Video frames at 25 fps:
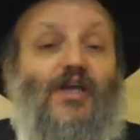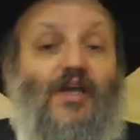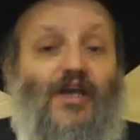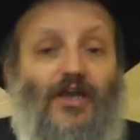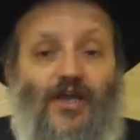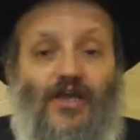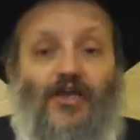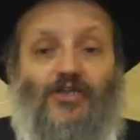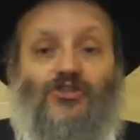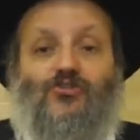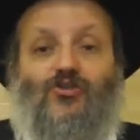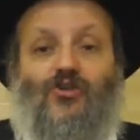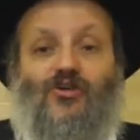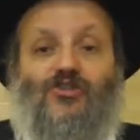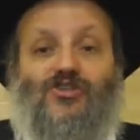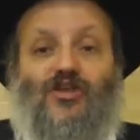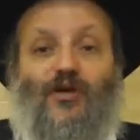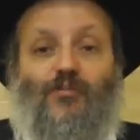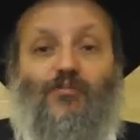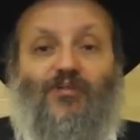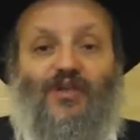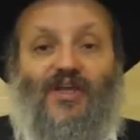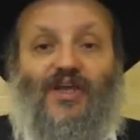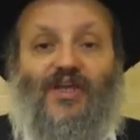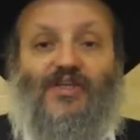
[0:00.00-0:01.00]
Israel is a
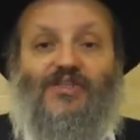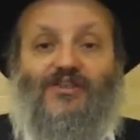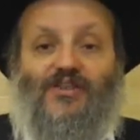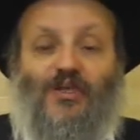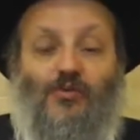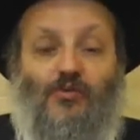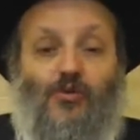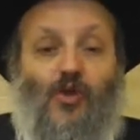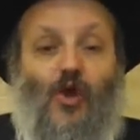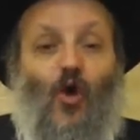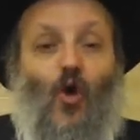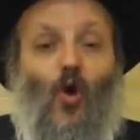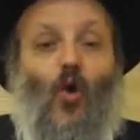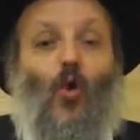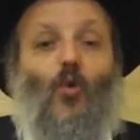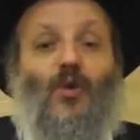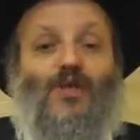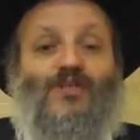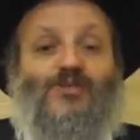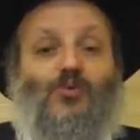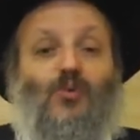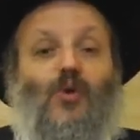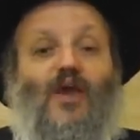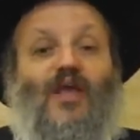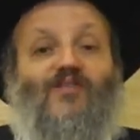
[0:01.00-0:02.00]
place that we
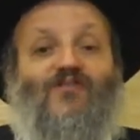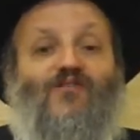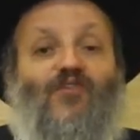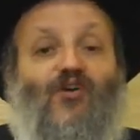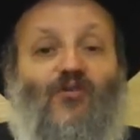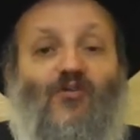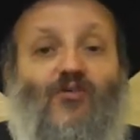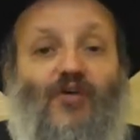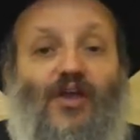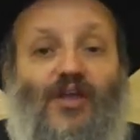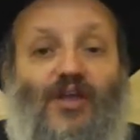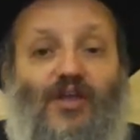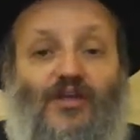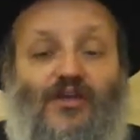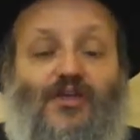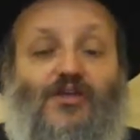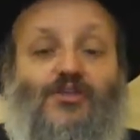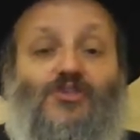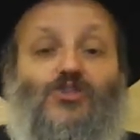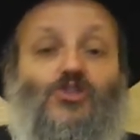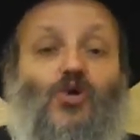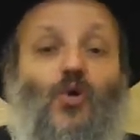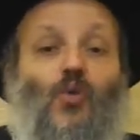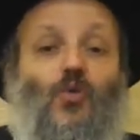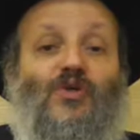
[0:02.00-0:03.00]
always wait for rain,
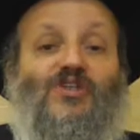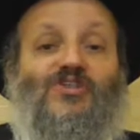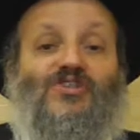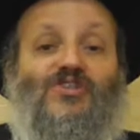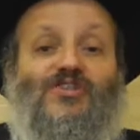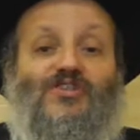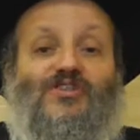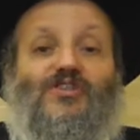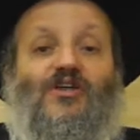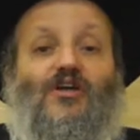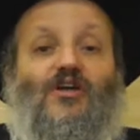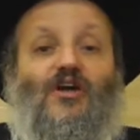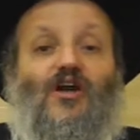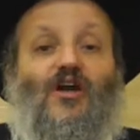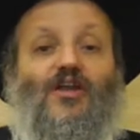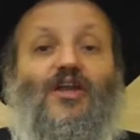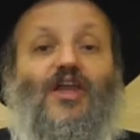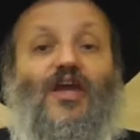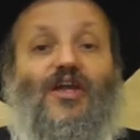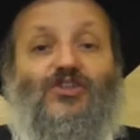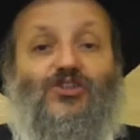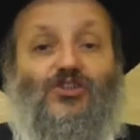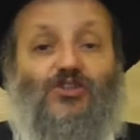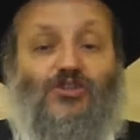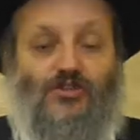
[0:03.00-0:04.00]
so we see the
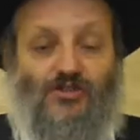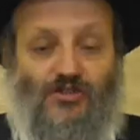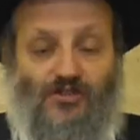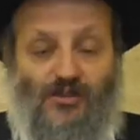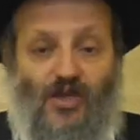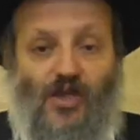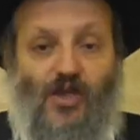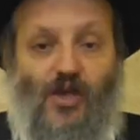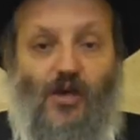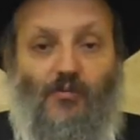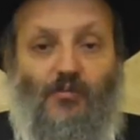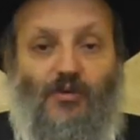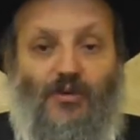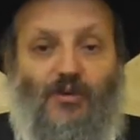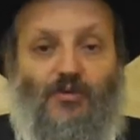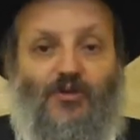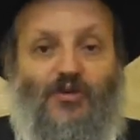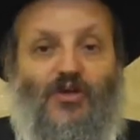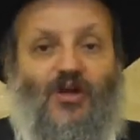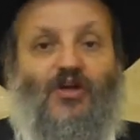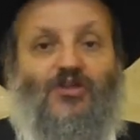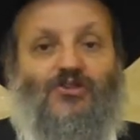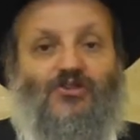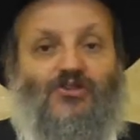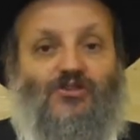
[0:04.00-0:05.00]
connection
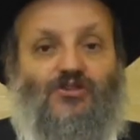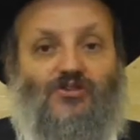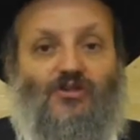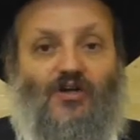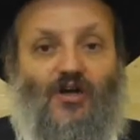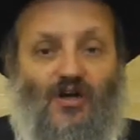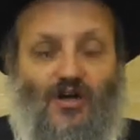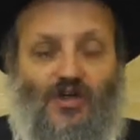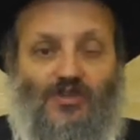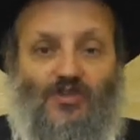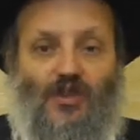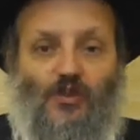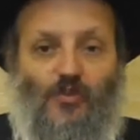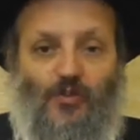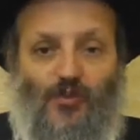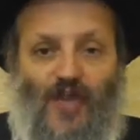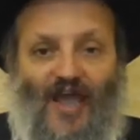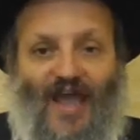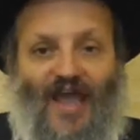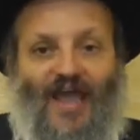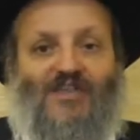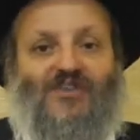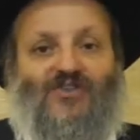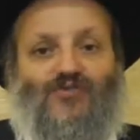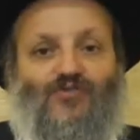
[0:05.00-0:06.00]
between us and God, that we
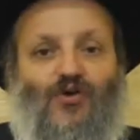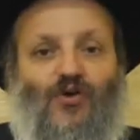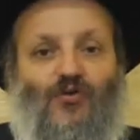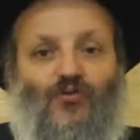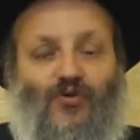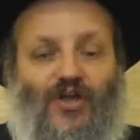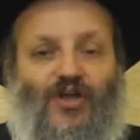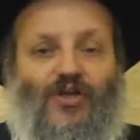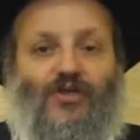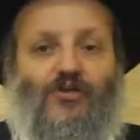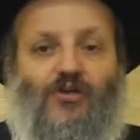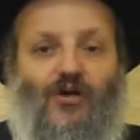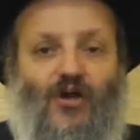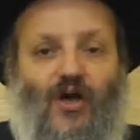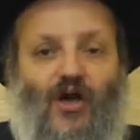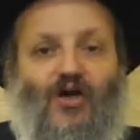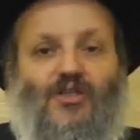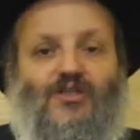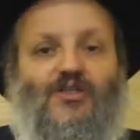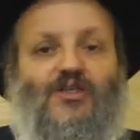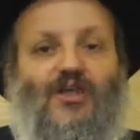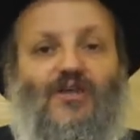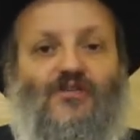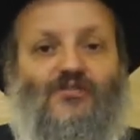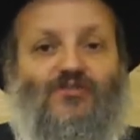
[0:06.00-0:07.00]
ask for rain and
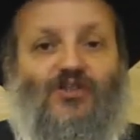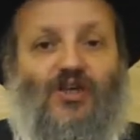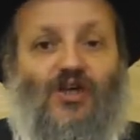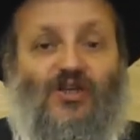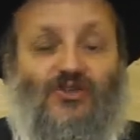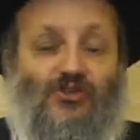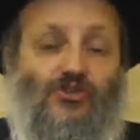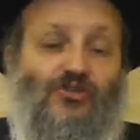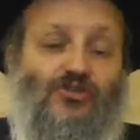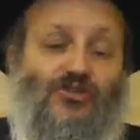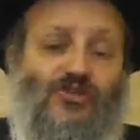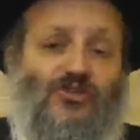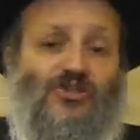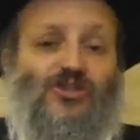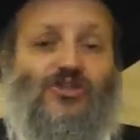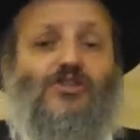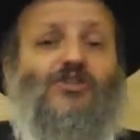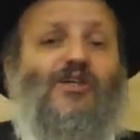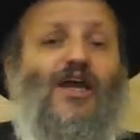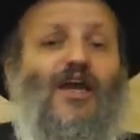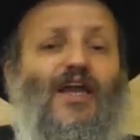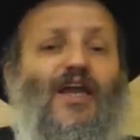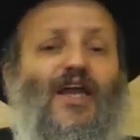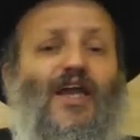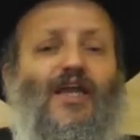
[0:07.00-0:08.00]
God gives us. And this
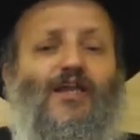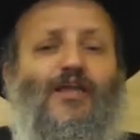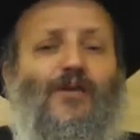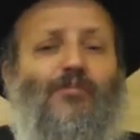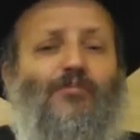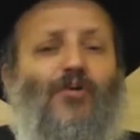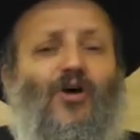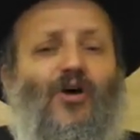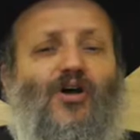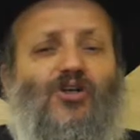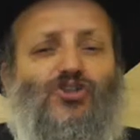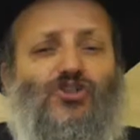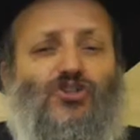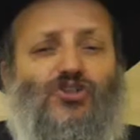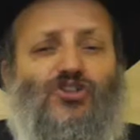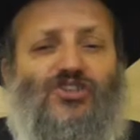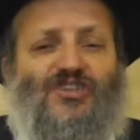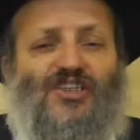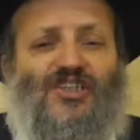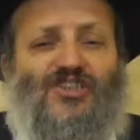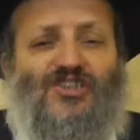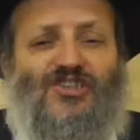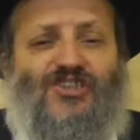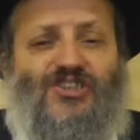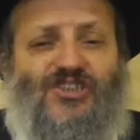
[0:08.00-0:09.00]
is, again, the Parsha
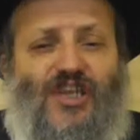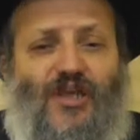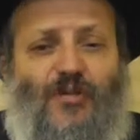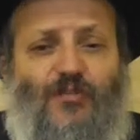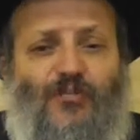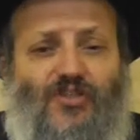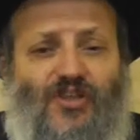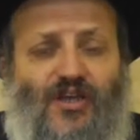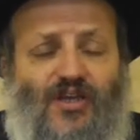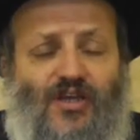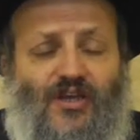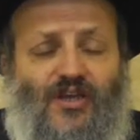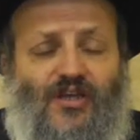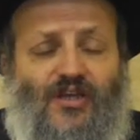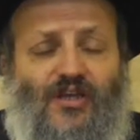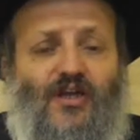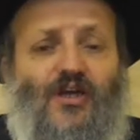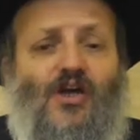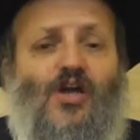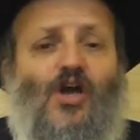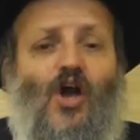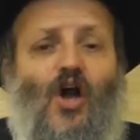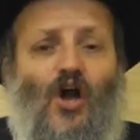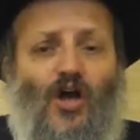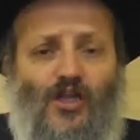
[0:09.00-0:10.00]
says the same thing.
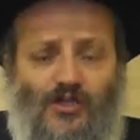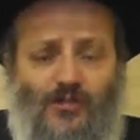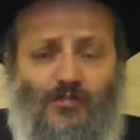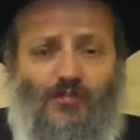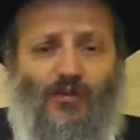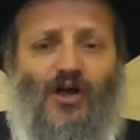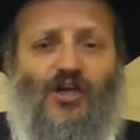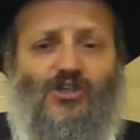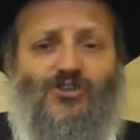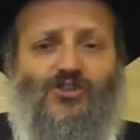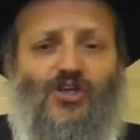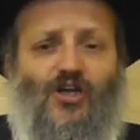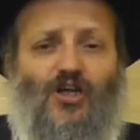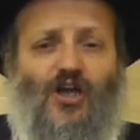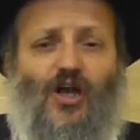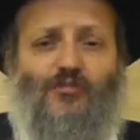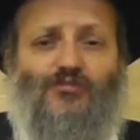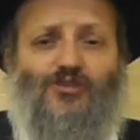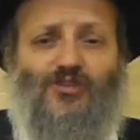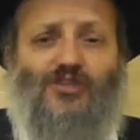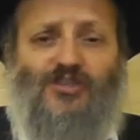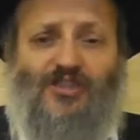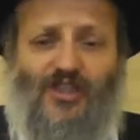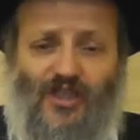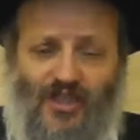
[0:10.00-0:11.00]
The Parsha
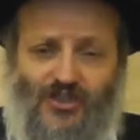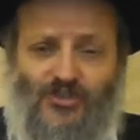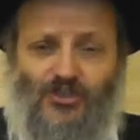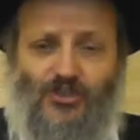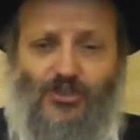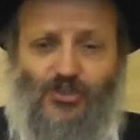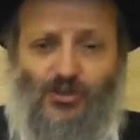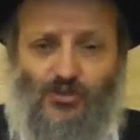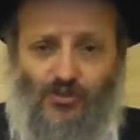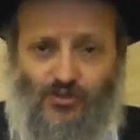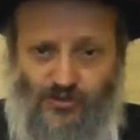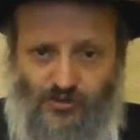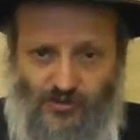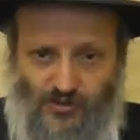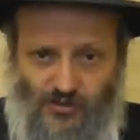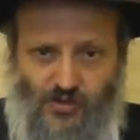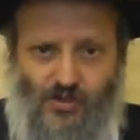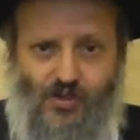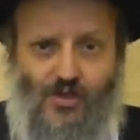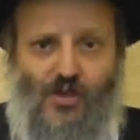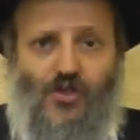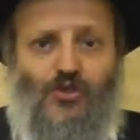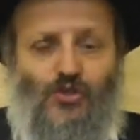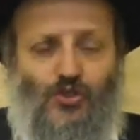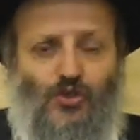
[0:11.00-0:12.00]
comes and tells you,
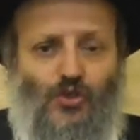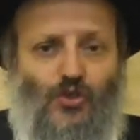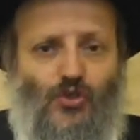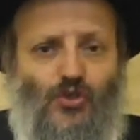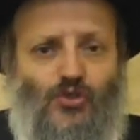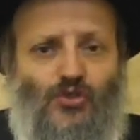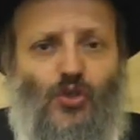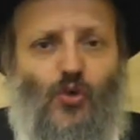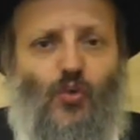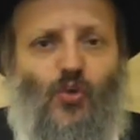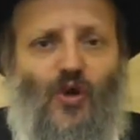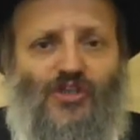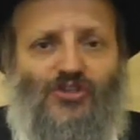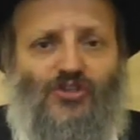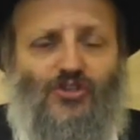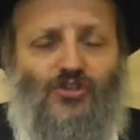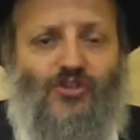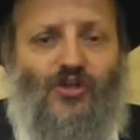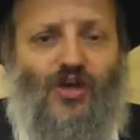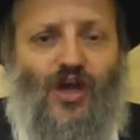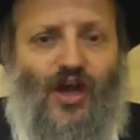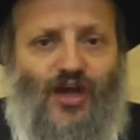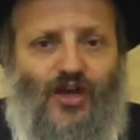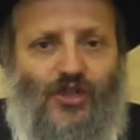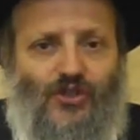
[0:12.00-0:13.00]
you'll do what you
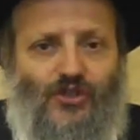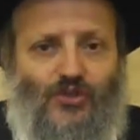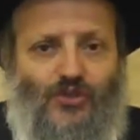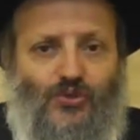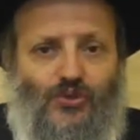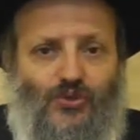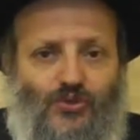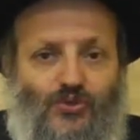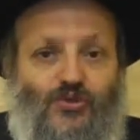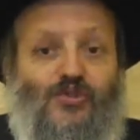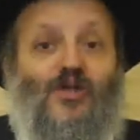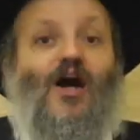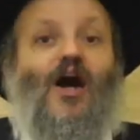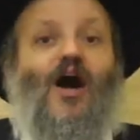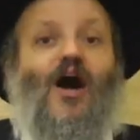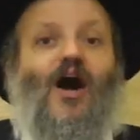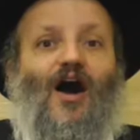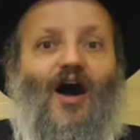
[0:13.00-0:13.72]
got to do.